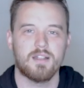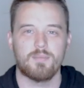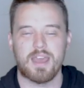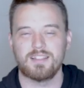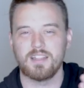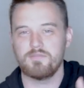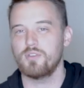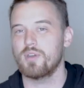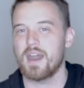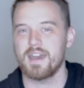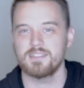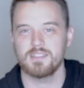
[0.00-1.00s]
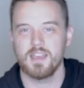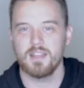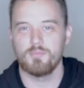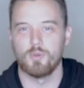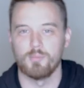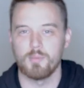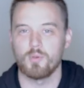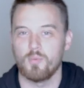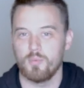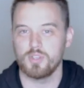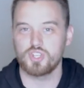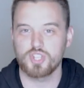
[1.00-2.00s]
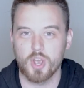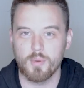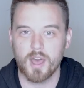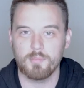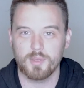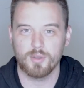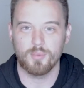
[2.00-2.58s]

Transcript: I love you guys. Remember, when we show up,